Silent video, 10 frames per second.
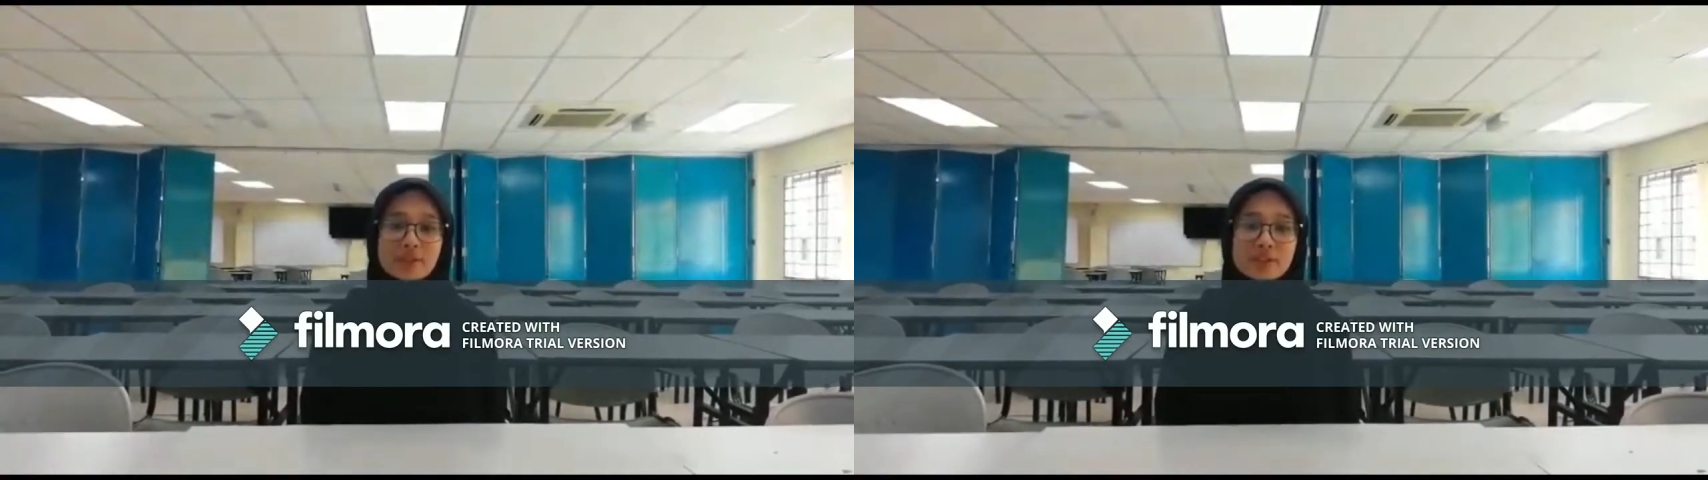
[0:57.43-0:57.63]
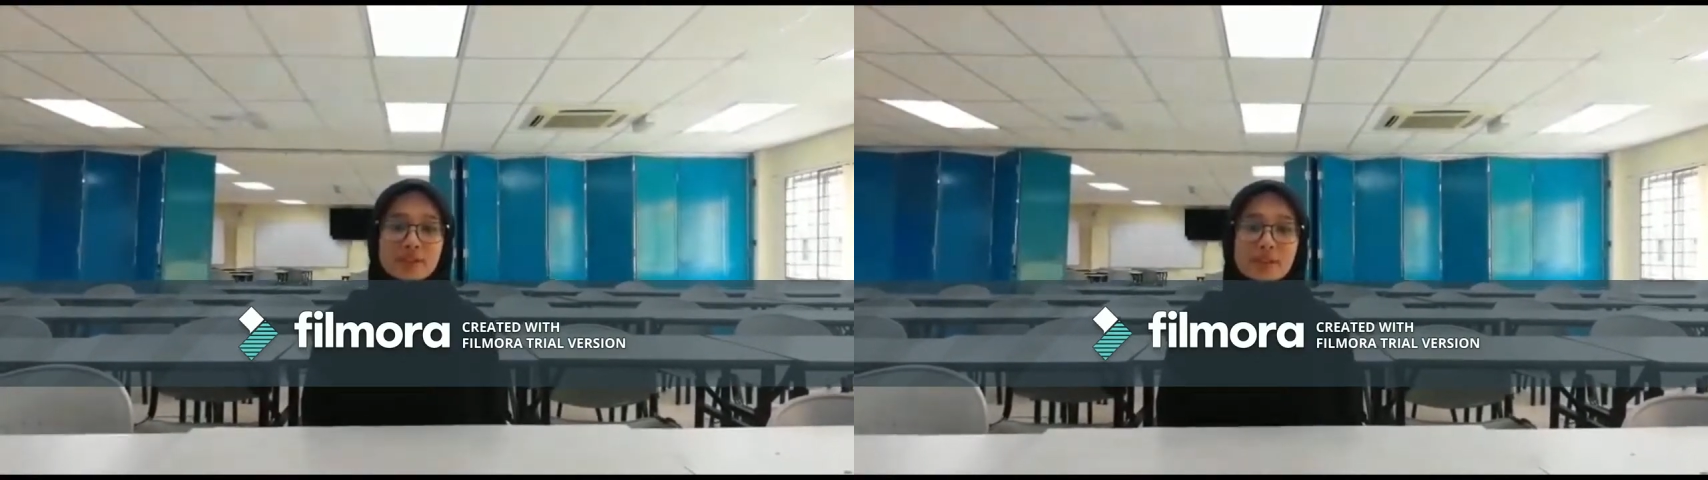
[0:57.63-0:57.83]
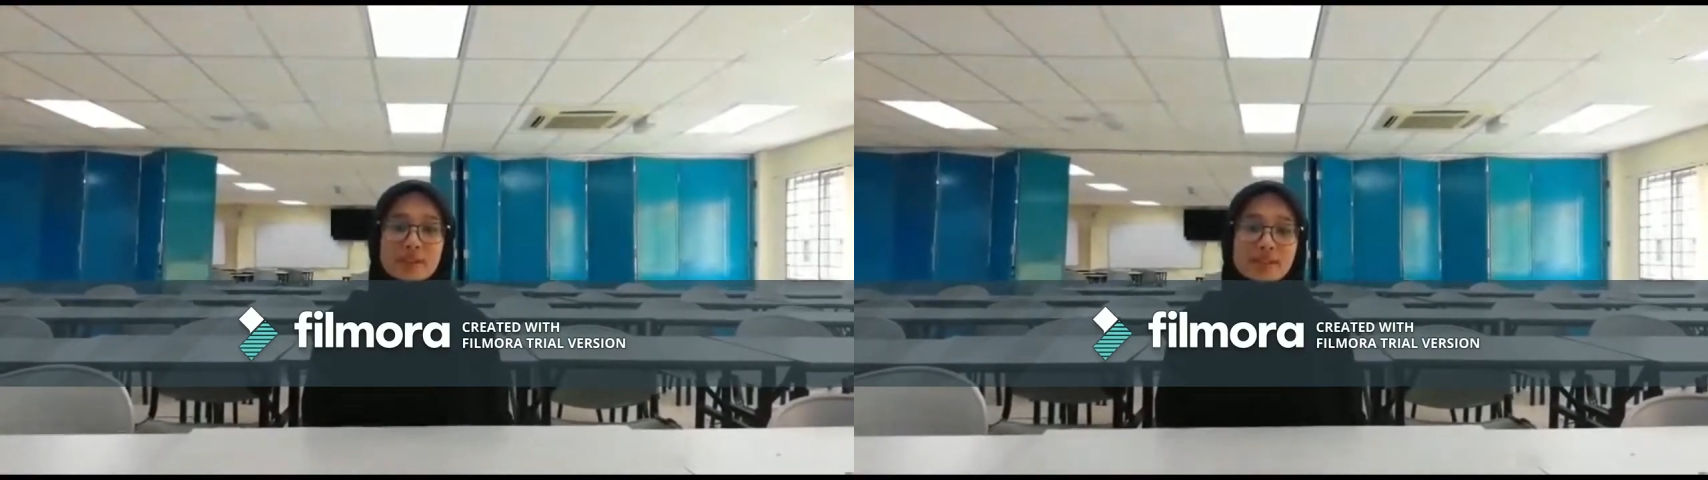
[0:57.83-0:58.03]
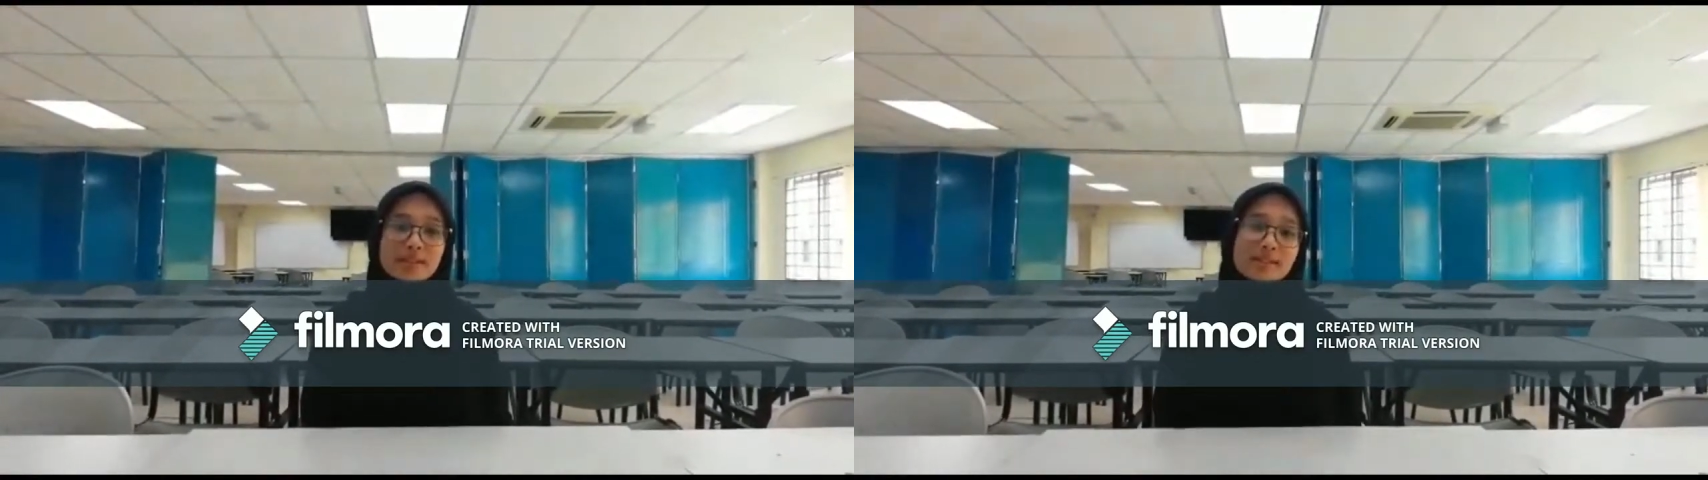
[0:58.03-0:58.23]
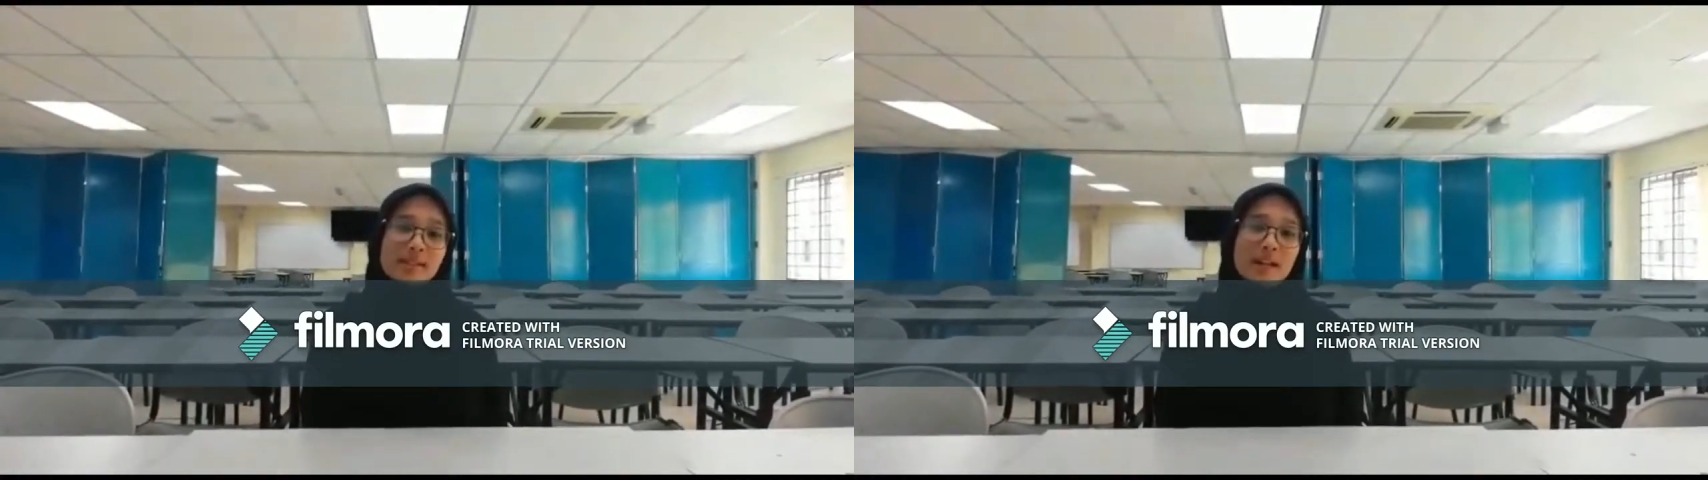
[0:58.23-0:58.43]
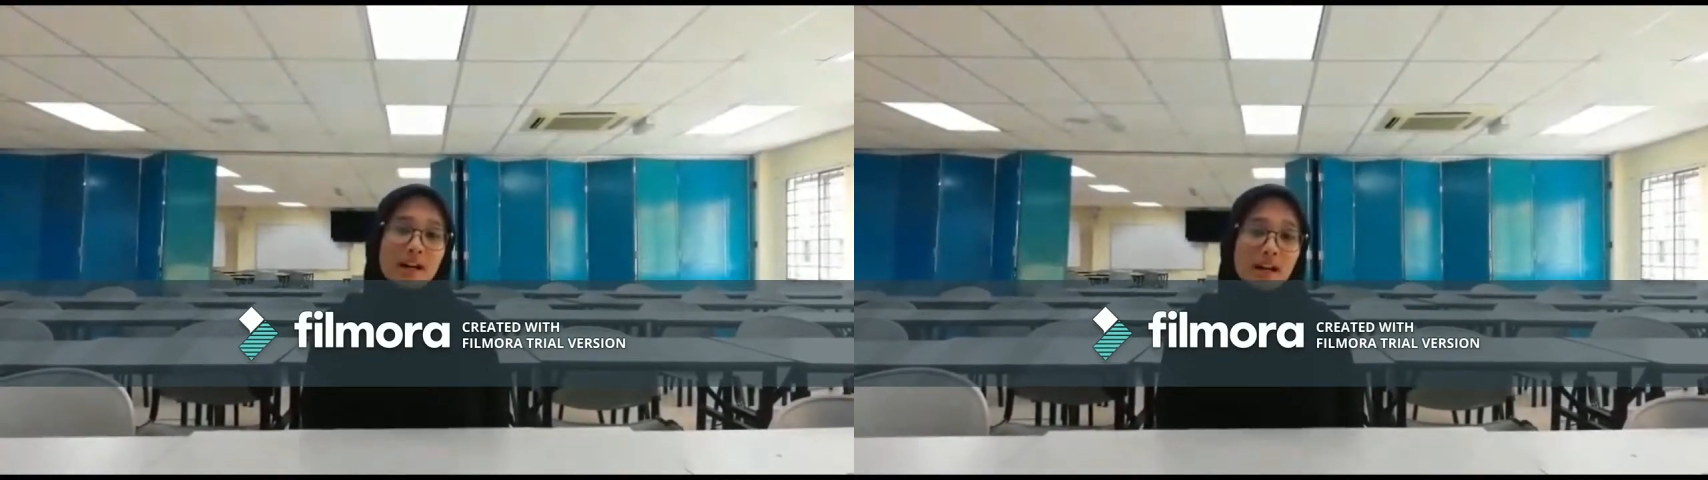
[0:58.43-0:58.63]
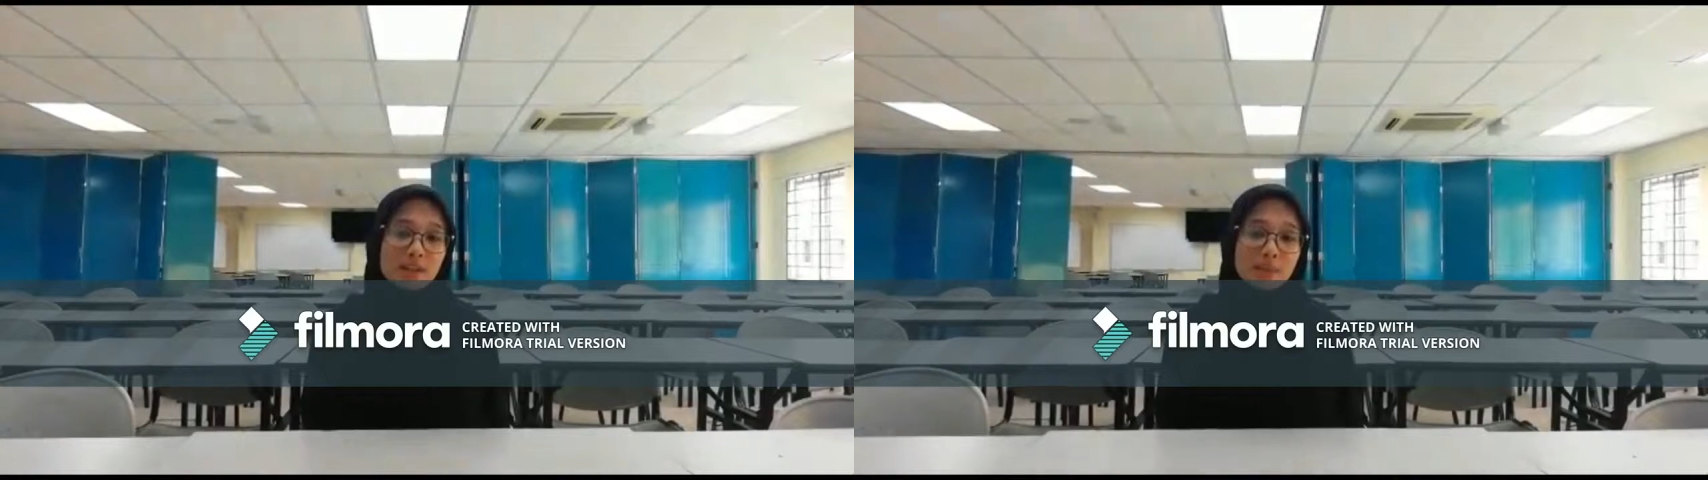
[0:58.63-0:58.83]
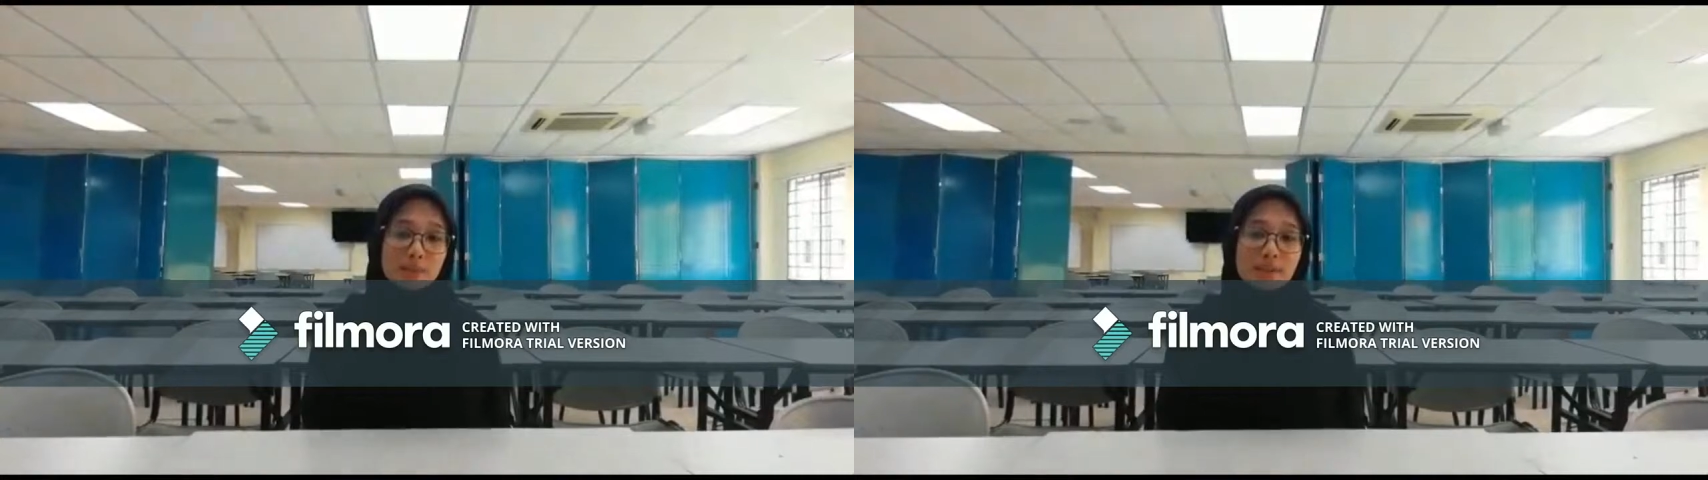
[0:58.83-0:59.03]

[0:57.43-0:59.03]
feature which is super